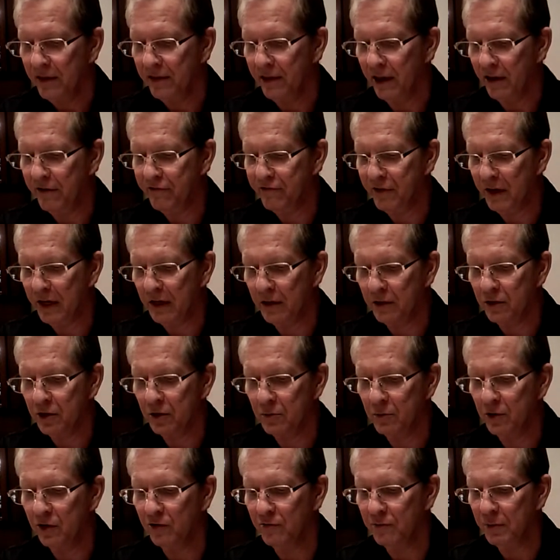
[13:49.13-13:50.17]
They fail
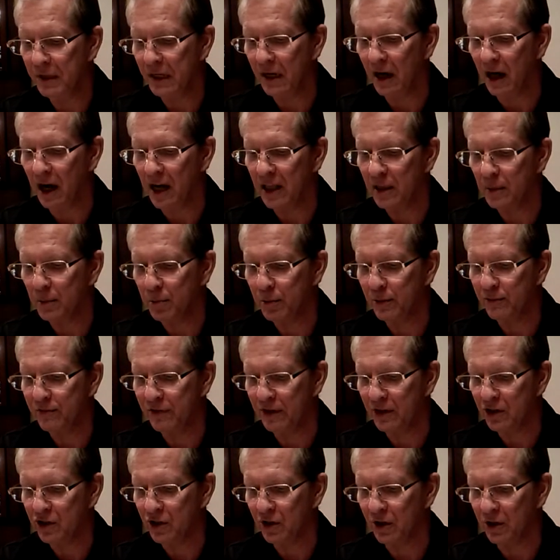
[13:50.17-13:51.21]
to move beyond the
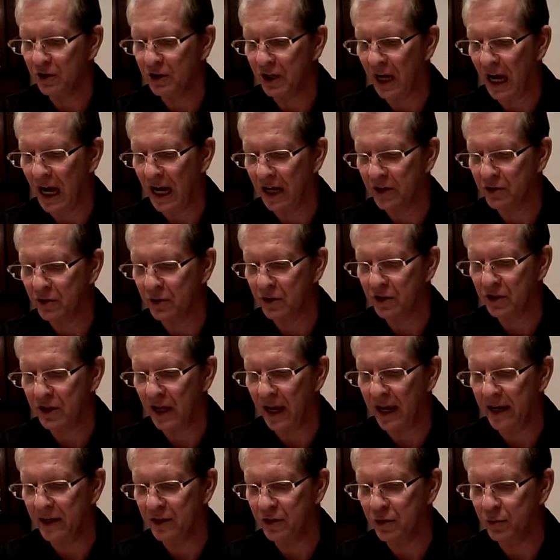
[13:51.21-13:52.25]
provisional doctrines
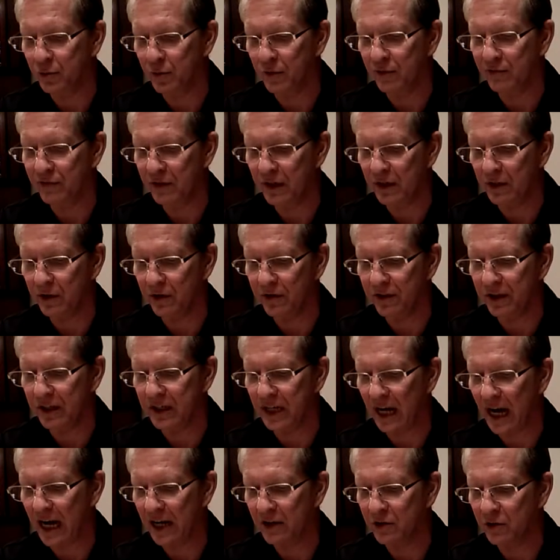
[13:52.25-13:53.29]
and to reveal the
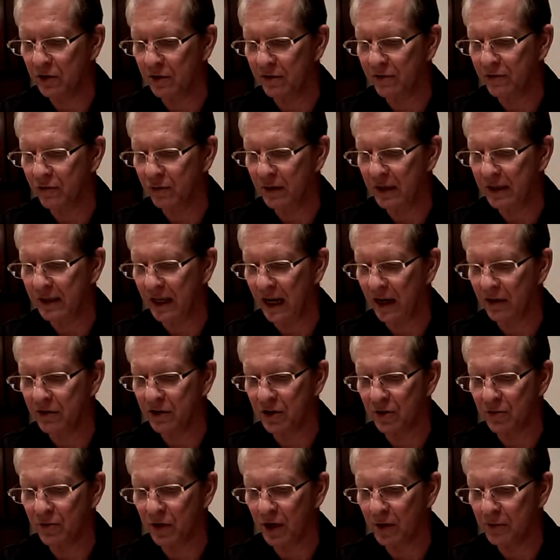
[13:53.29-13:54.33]
doctrine of
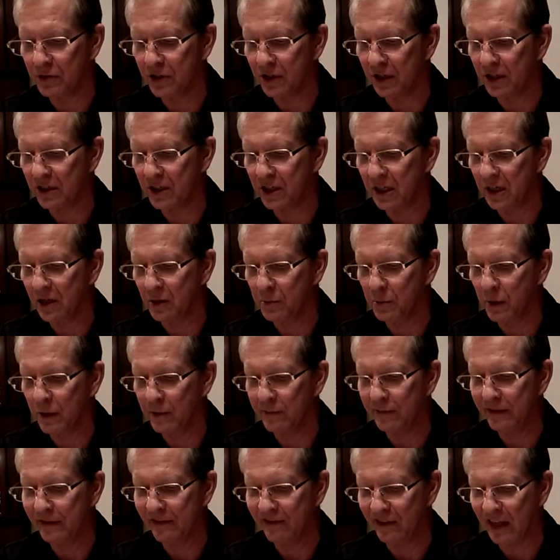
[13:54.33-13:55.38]
3,000 realms in a single
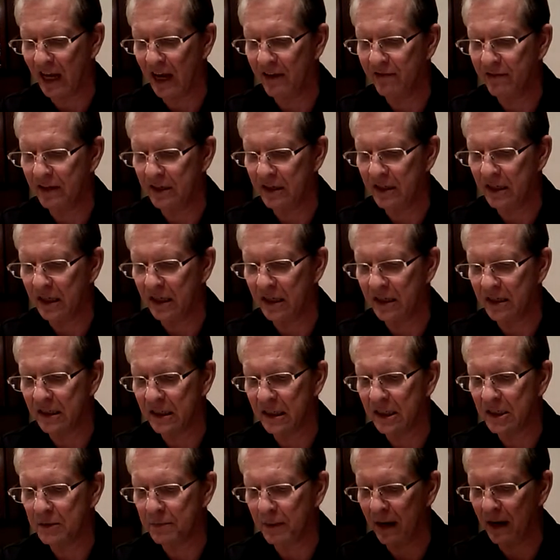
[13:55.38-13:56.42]
moment of life as it is
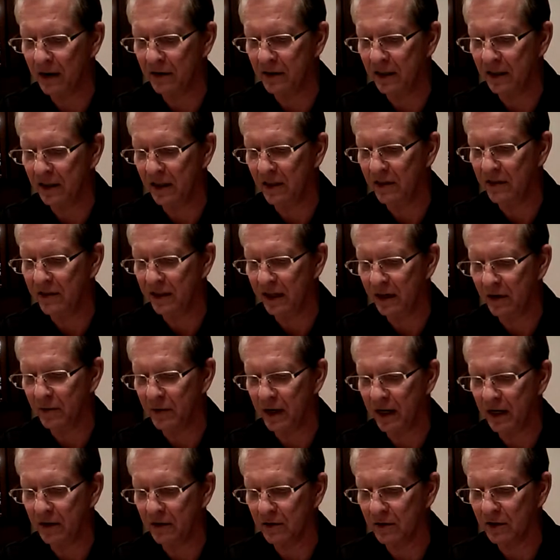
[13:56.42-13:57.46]
expounded in the
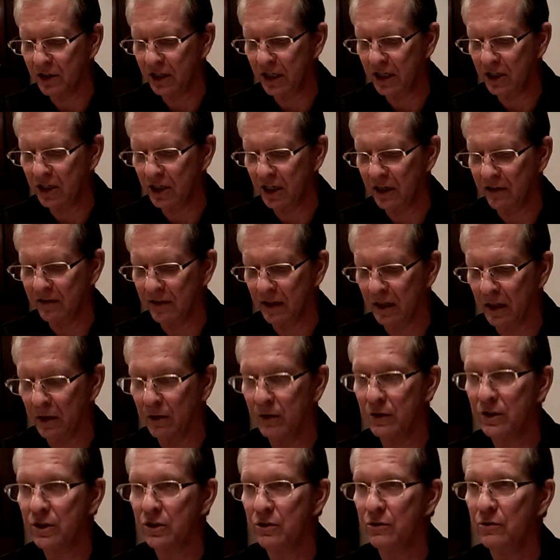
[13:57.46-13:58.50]
theoretical teaching of the
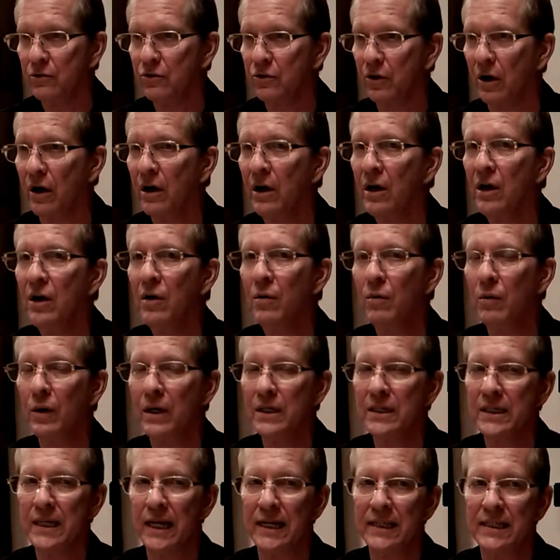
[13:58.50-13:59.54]
Lotus Sutra.
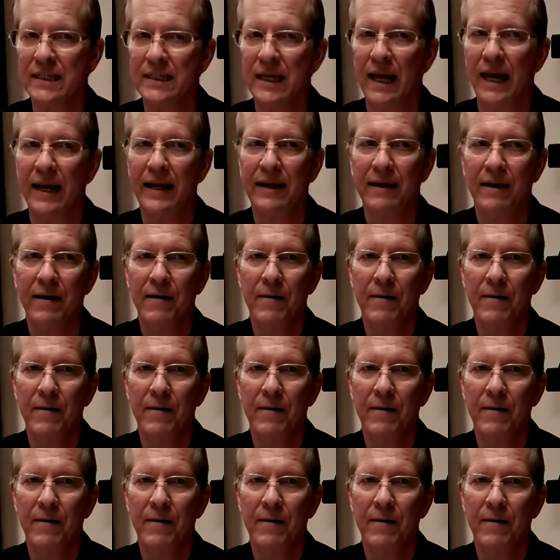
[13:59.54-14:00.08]
What's that say?